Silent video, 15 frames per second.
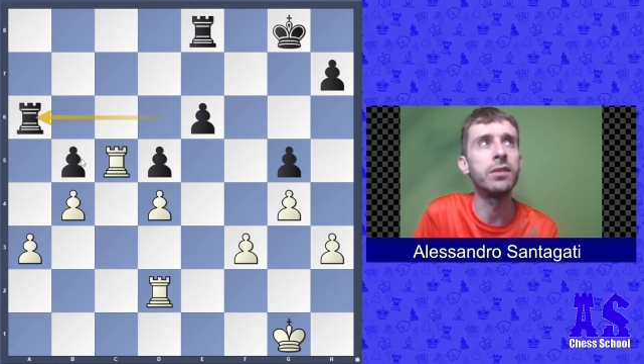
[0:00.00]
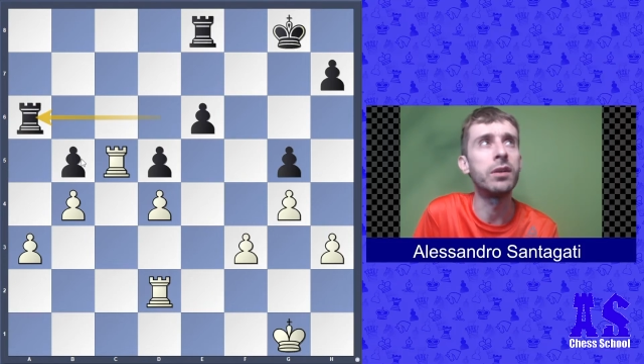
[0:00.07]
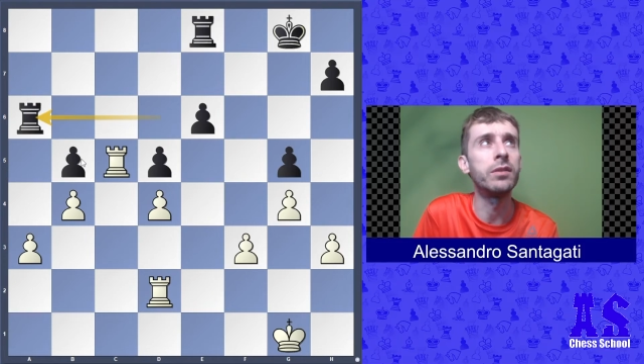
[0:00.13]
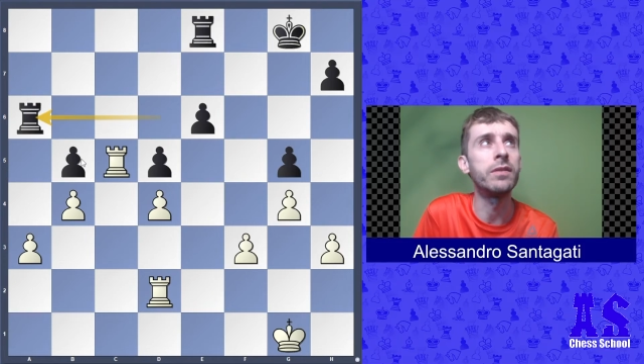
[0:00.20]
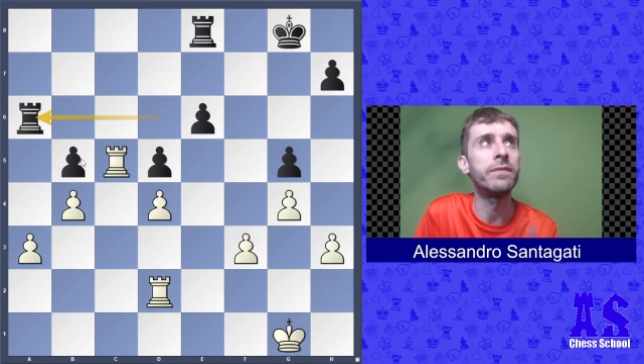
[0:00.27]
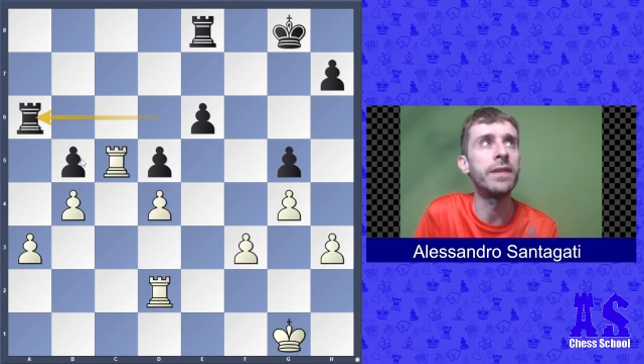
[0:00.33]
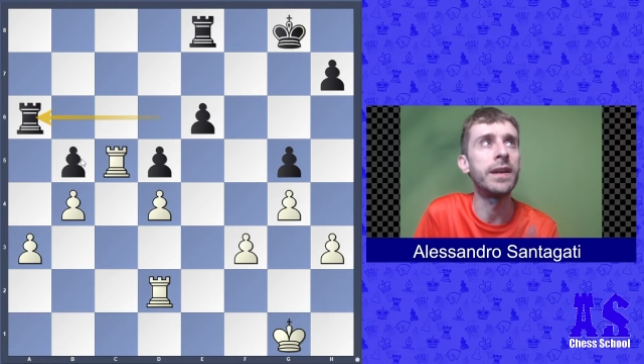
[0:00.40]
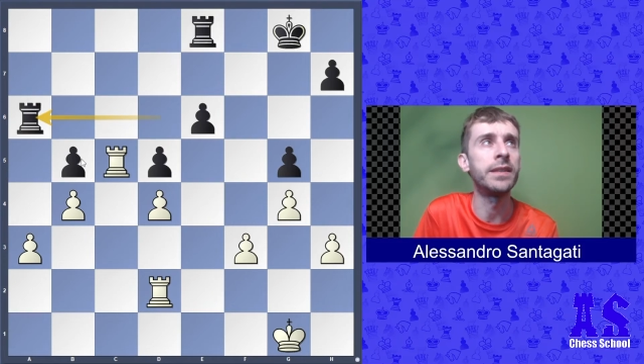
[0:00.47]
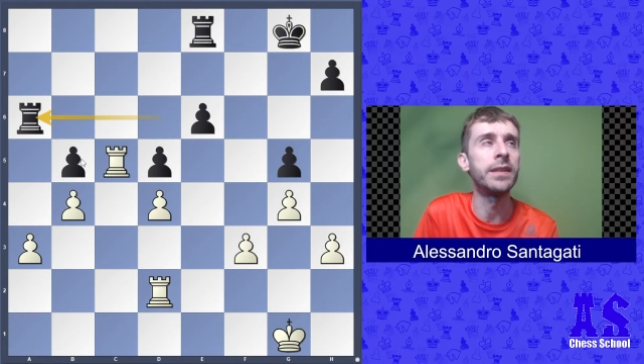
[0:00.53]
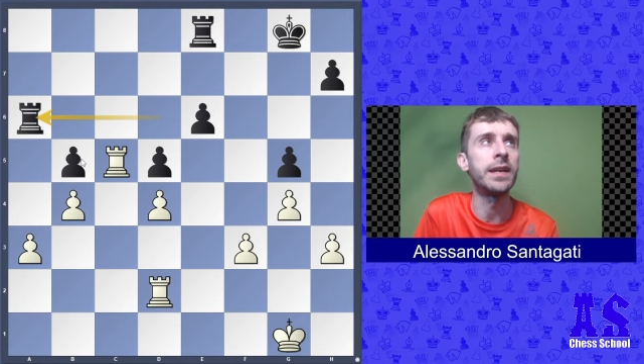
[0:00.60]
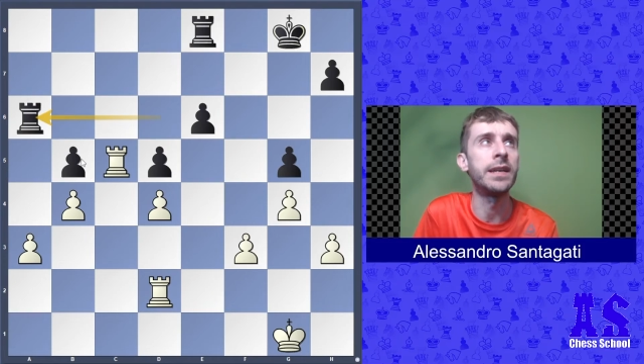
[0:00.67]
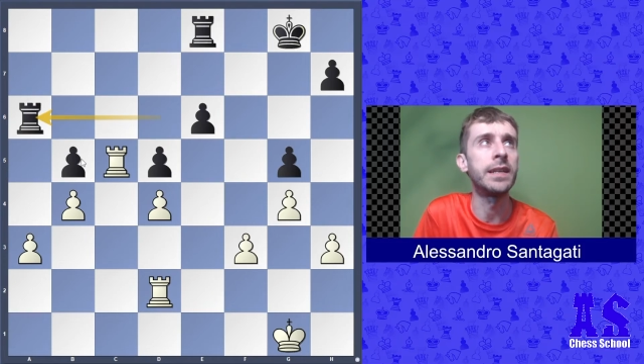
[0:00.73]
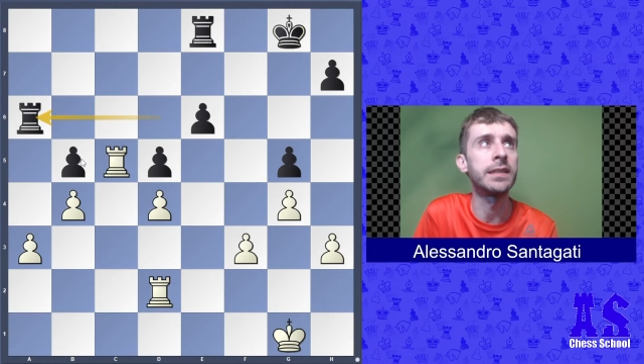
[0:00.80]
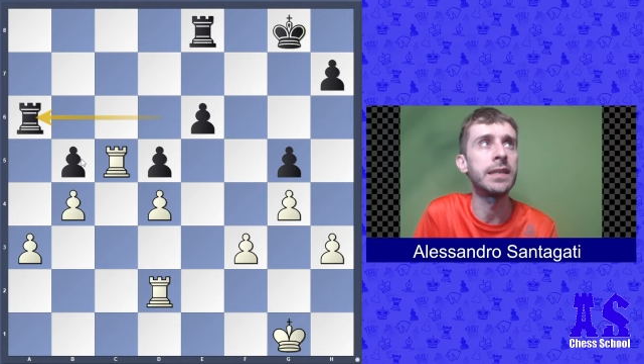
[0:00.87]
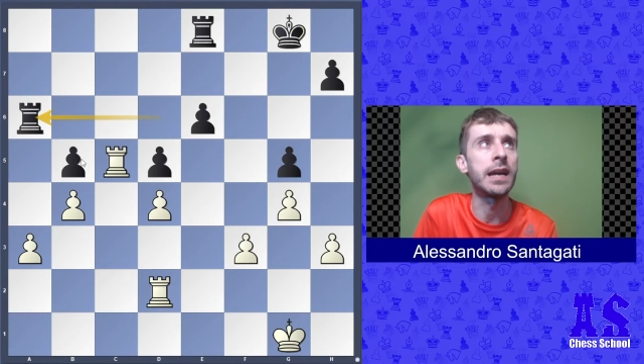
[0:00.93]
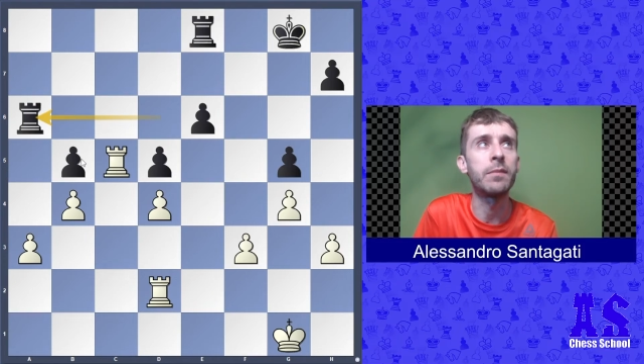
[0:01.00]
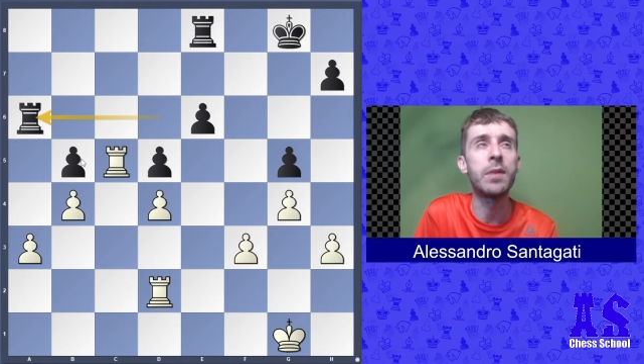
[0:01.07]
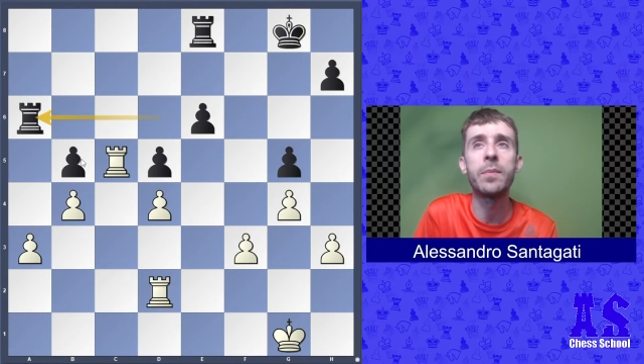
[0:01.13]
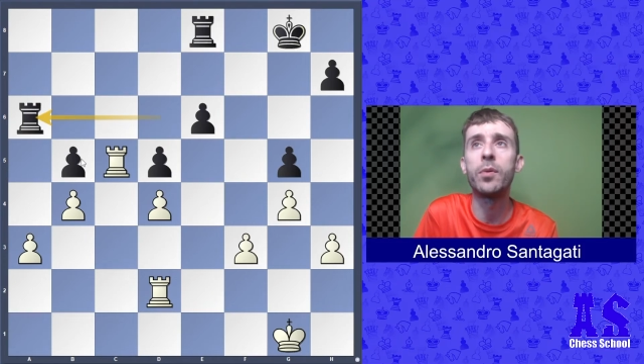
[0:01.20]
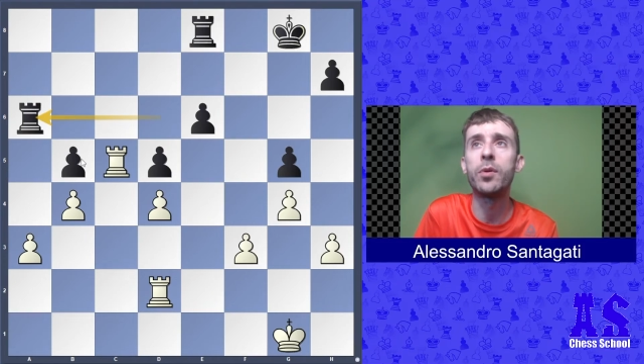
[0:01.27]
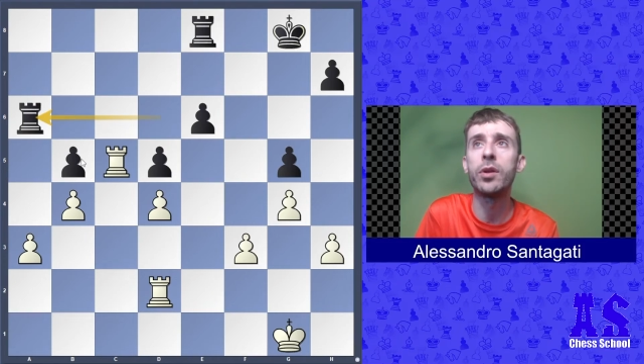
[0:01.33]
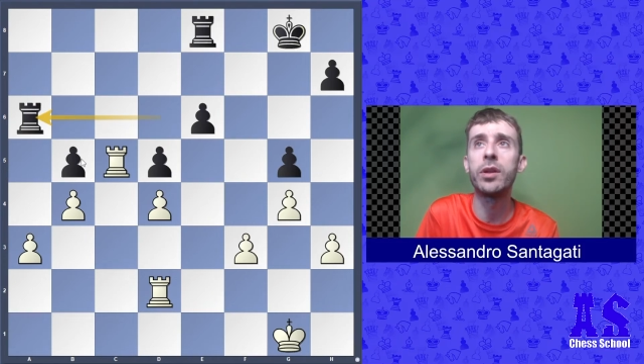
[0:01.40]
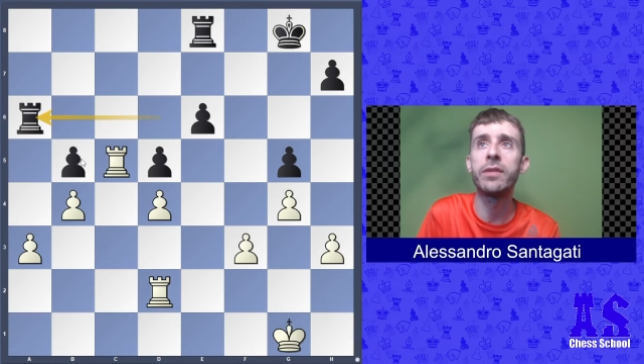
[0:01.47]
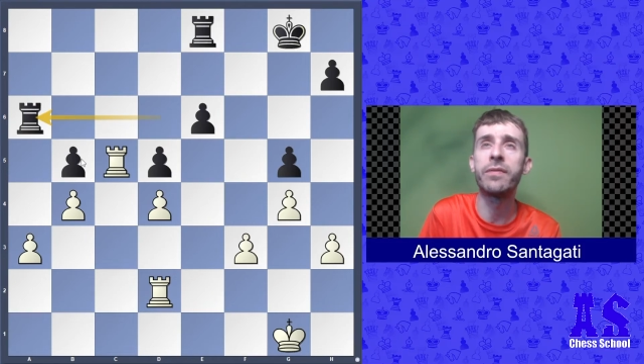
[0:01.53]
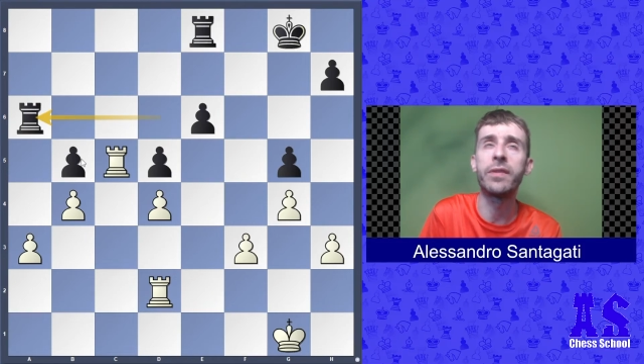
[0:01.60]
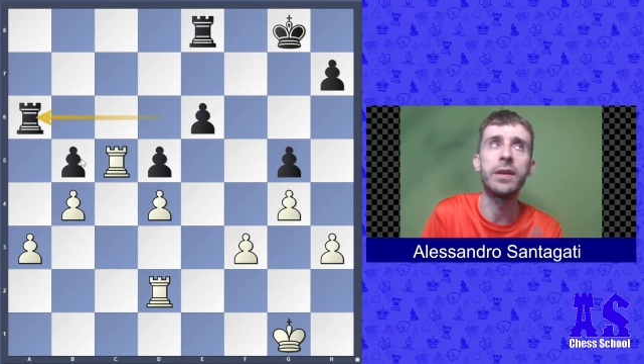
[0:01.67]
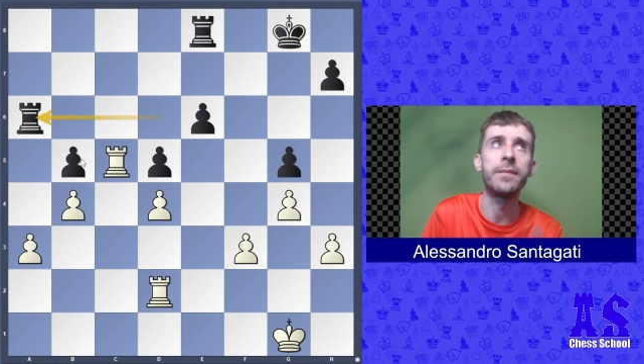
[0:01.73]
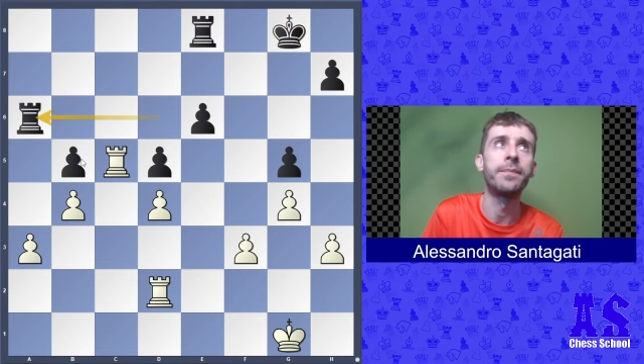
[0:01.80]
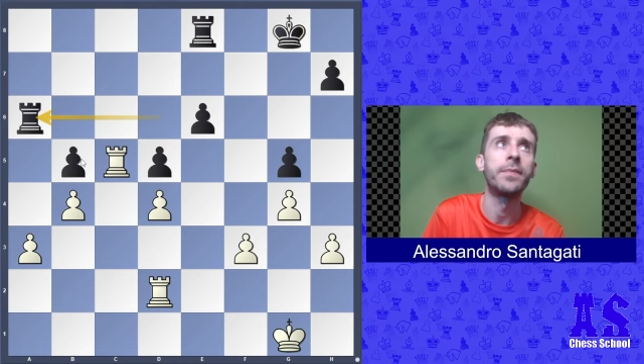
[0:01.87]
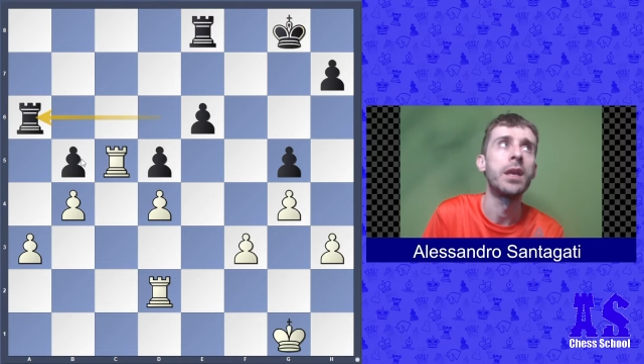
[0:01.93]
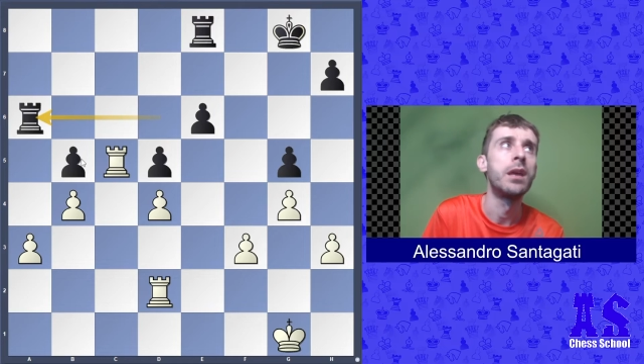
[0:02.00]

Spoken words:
Don't defend and attack my pawn on a3.